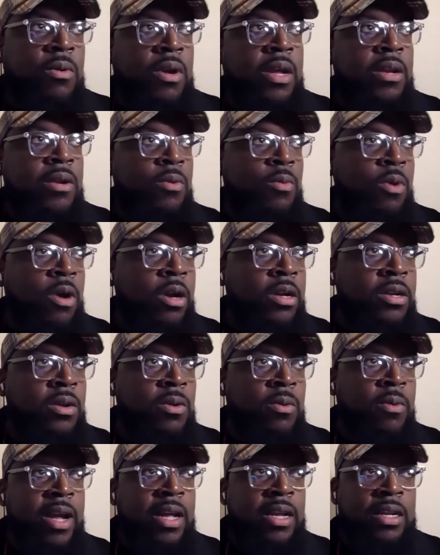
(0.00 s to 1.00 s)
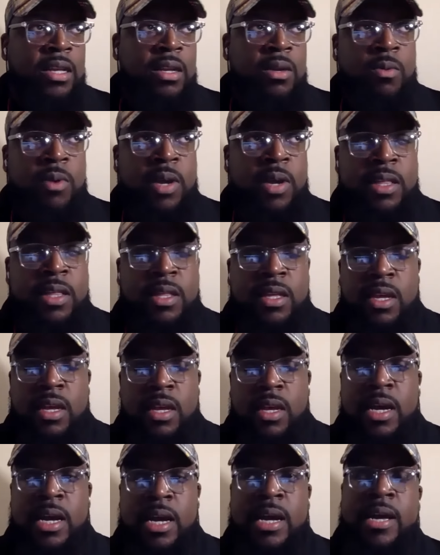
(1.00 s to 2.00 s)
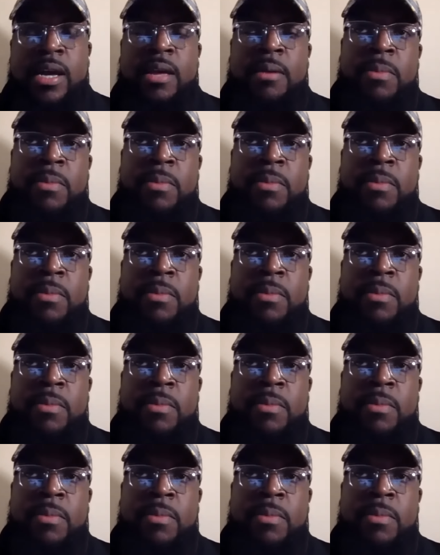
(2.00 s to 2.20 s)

and work directly with uh,